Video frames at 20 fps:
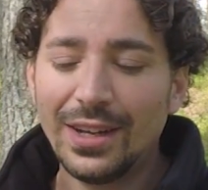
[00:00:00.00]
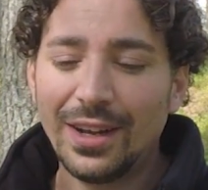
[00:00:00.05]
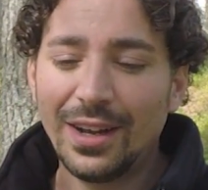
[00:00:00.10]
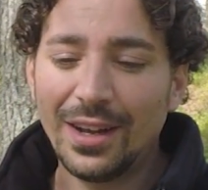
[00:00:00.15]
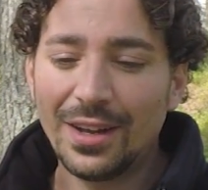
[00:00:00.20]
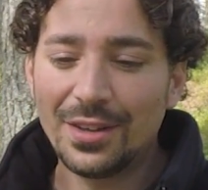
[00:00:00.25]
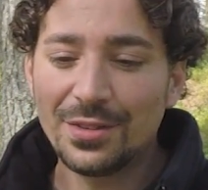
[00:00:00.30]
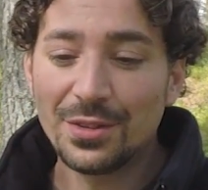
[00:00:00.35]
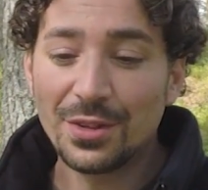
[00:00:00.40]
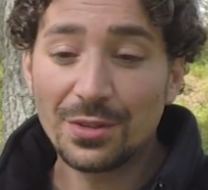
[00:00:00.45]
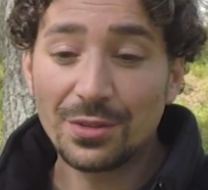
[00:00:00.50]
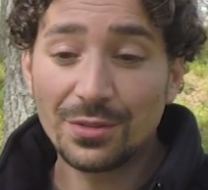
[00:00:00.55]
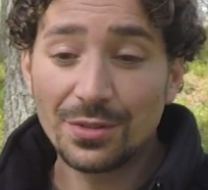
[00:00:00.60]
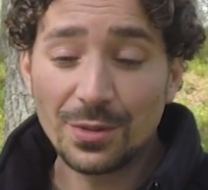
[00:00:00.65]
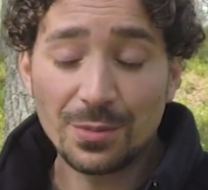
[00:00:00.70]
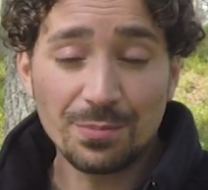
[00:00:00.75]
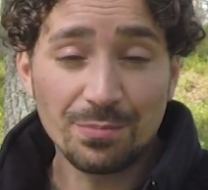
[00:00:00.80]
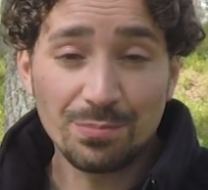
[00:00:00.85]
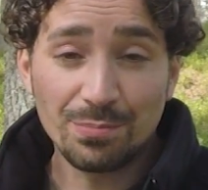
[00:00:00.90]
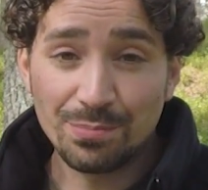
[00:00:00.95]

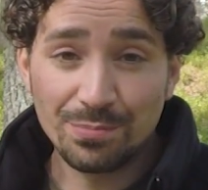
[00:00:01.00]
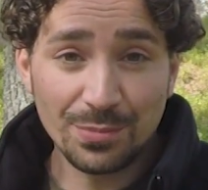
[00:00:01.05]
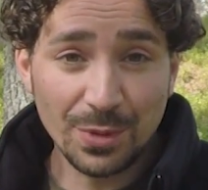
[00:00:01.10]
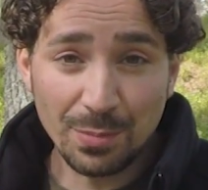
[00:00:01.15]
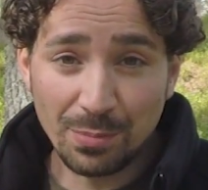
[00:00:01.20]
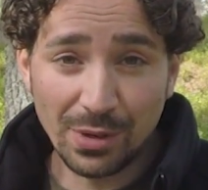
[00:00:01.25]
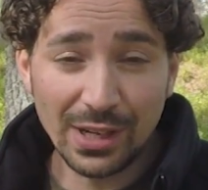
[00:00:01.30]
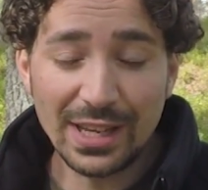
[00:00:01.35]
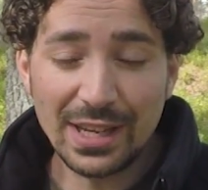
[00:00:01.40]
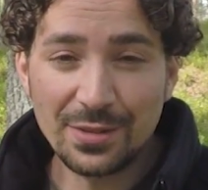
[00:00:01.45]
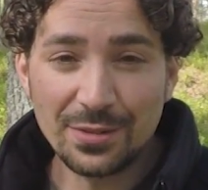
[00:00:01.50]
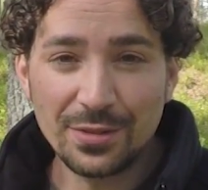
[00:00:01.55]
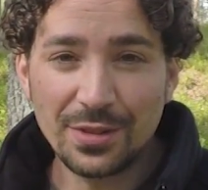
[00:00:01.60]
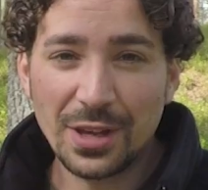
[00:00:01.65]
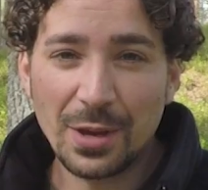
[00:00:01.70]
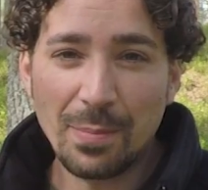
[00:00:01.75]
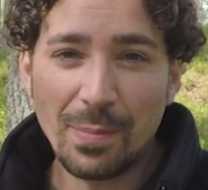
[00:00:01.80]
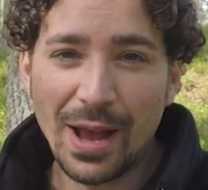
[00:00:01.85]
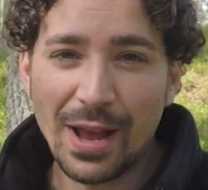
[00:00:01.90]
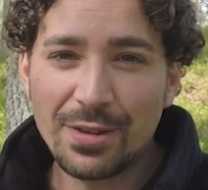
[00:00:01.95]
The brilliant
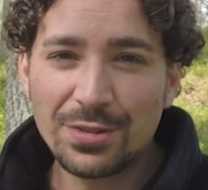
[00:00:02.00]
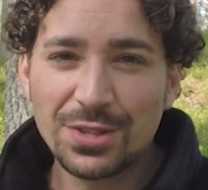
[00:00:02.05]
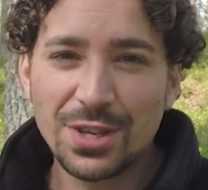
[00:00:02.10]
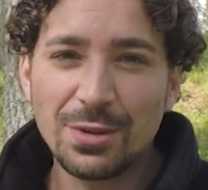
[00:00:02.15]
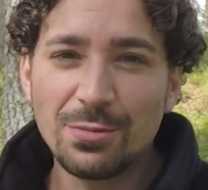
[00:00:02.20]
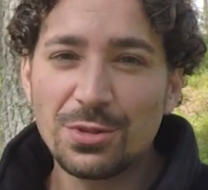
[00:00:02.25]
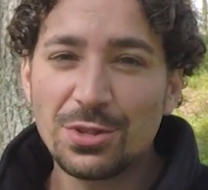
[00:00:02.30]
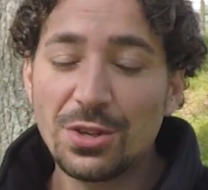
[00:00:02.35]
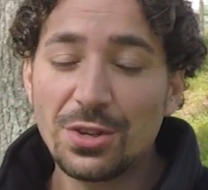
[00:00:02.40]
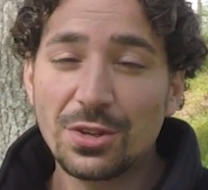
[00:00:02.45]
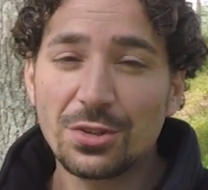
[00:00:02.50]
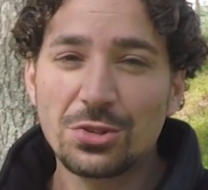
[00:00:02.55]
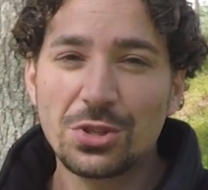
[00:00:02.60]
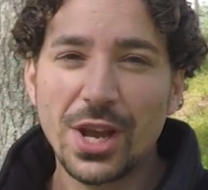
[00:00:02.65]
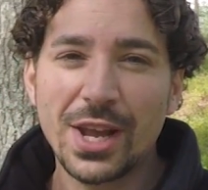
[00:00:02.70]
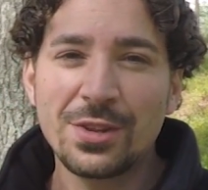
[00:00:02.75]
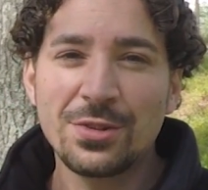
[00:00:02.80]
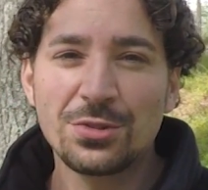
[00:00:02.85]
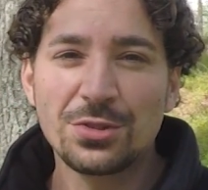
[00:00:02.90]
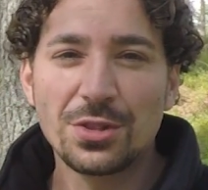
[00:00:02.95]
thing about it was you could
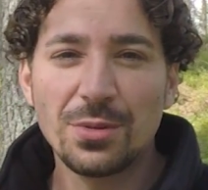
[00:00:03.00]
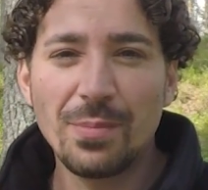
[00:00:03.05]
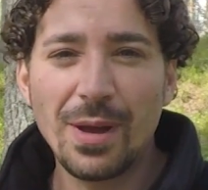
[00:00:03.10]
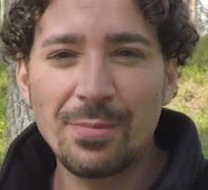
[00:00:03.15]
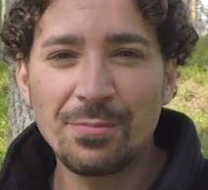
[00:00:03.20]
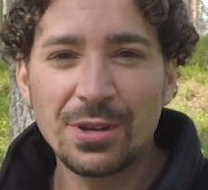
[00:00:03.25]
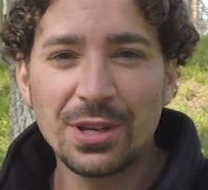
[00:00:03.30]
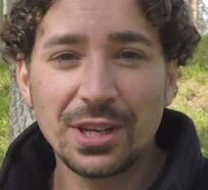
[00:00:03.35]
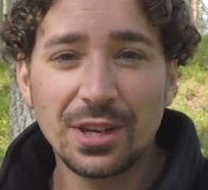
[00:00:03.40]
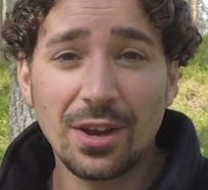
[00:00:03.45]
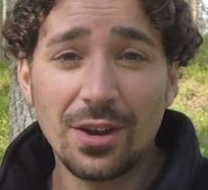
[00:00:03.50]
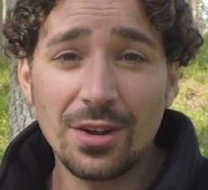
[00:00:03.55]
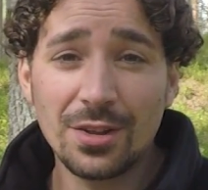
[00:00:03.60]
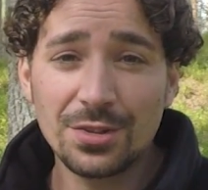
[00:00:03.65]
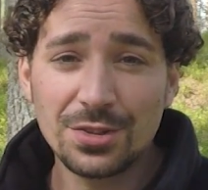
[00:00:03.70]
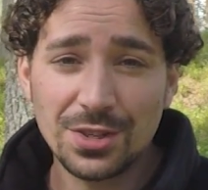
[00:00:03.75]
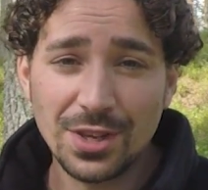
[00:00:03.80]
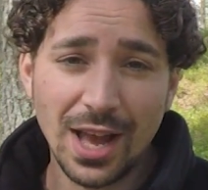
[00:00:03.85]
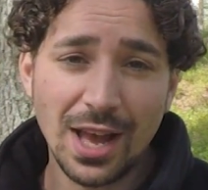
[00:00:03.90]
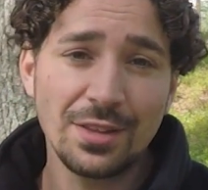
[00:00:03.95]
change the memory
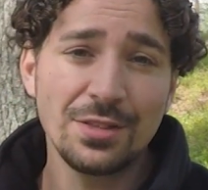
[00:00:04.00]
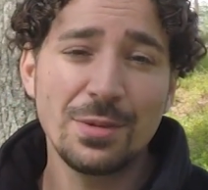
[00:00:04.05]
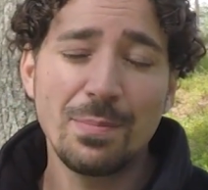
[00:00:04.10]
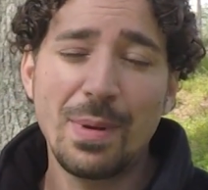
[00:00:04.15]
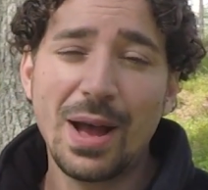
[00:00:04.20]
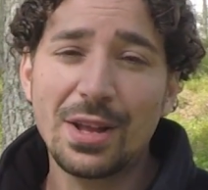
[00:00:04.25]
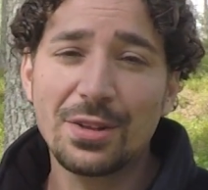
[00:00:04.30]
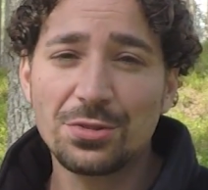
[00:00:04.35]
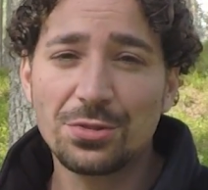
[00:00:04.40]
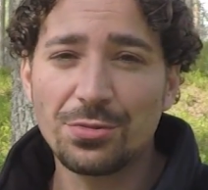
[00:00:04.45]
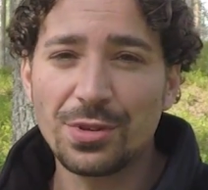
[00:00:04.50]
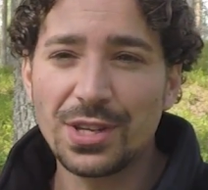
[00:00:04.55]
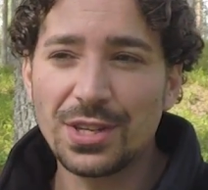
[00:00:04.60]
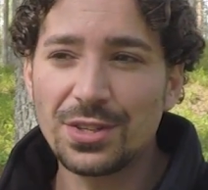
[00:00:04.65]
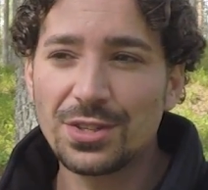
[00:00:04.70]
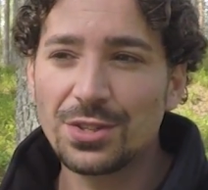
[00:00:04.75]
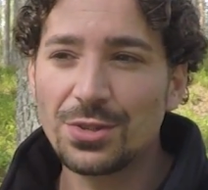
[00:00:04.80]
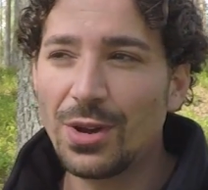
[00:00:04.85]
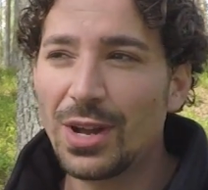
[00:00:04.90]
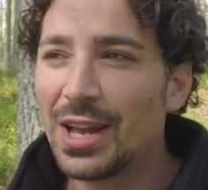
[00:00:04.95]
cards and the
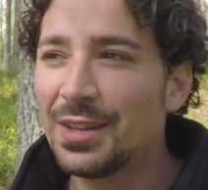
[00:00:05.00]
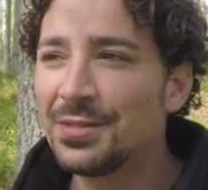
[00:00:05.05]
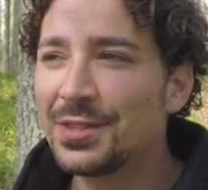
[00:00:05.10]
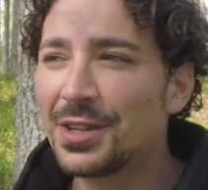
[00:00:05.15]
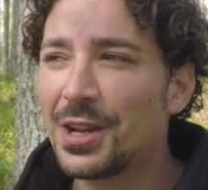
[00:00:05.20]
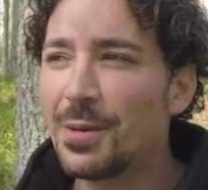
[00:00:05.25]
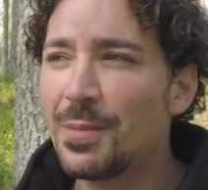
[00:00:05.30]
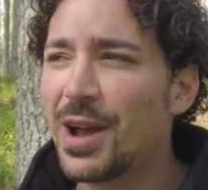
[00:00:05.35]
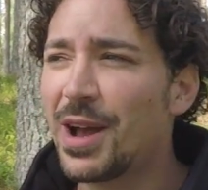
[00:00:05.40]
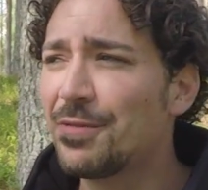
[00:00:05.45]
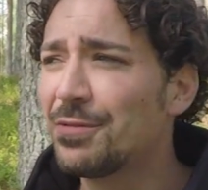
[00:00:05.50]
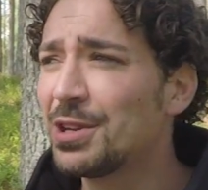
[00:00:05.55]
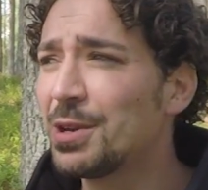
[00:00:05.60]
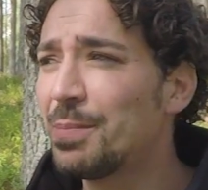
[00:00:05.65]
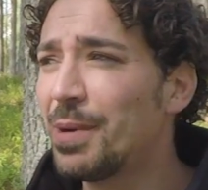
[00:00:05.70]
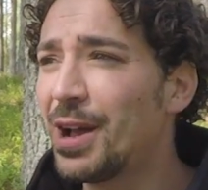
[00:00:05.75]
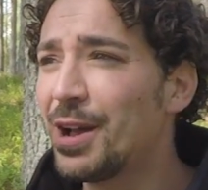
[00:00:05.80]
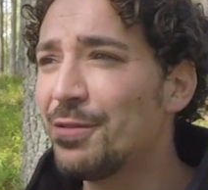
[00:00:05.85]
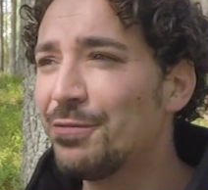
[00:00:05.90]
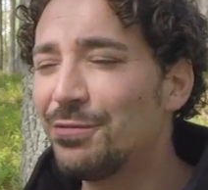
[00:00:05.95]
batteries, so I ended up having
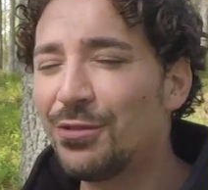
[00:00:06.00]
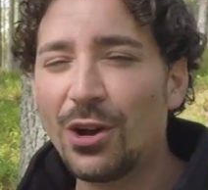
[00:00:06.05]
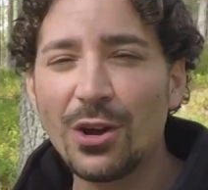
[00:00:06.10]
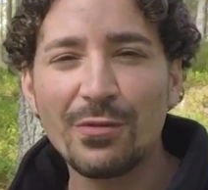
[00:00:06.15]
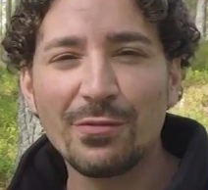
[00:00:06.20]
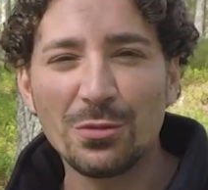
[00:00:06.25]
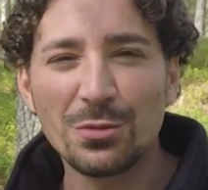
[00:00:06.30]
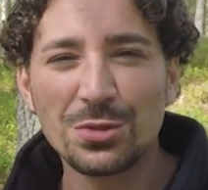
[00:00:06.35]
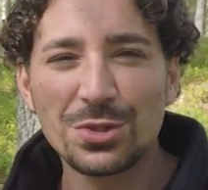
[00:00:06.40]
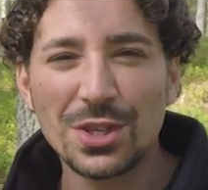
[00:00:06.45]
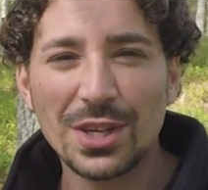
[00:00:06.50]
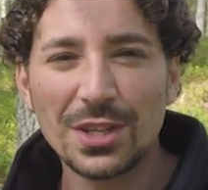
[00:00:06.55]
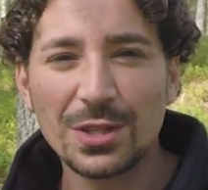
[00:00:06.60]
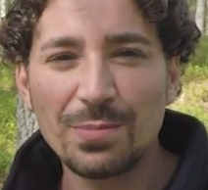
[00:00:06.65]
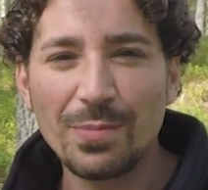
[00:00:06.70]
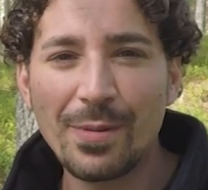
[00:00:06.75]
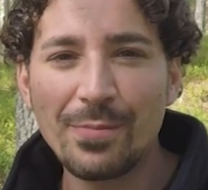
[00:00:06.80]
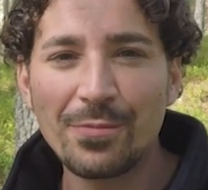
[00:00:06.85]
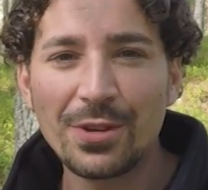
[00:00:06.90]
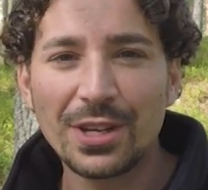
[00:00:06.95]
about 5 or 6
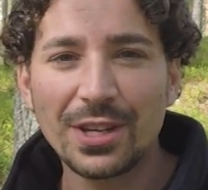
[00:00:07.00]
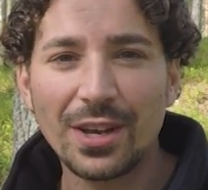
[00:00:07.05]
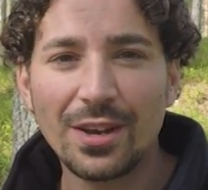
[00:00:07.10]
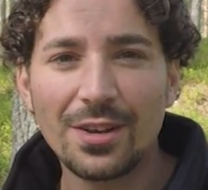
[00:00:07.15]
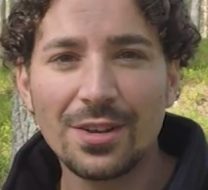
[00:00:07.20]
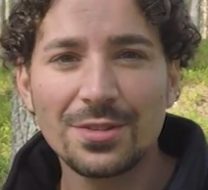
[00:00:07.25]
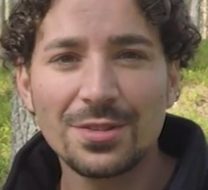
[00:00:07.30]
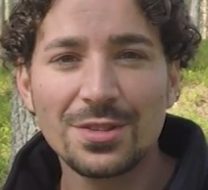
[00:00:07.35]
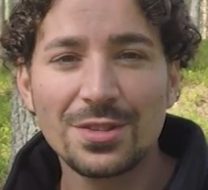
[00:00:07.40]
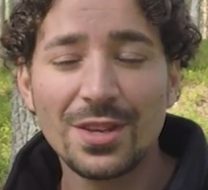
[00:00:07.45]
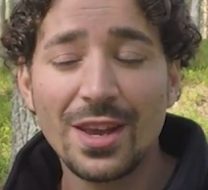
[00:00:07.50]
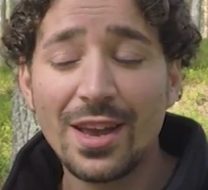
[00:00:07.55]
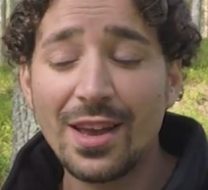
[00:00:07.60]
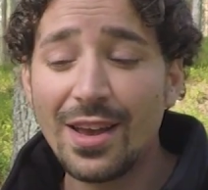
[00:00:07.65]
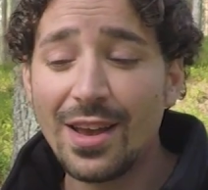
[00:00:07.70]
memory cards